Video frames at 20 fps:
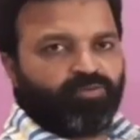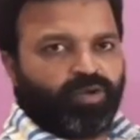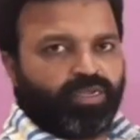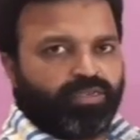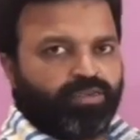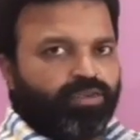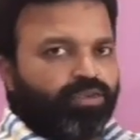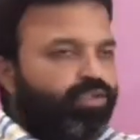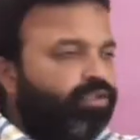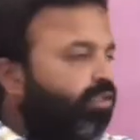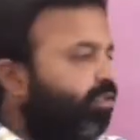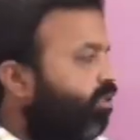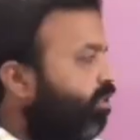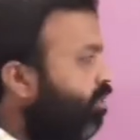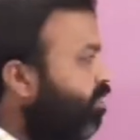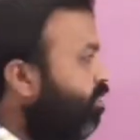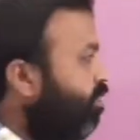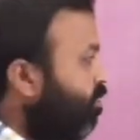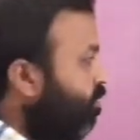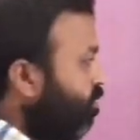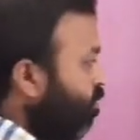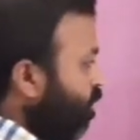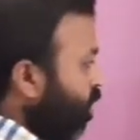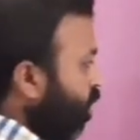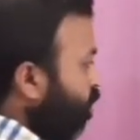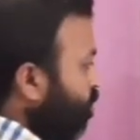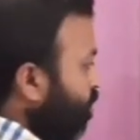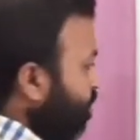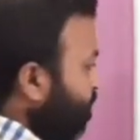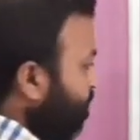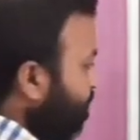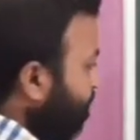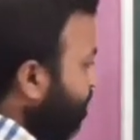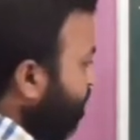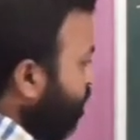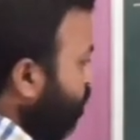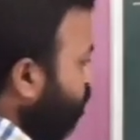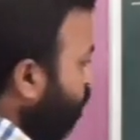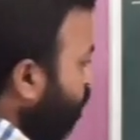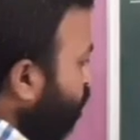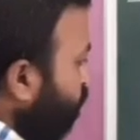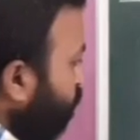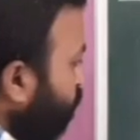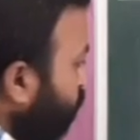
one. So now this is equal to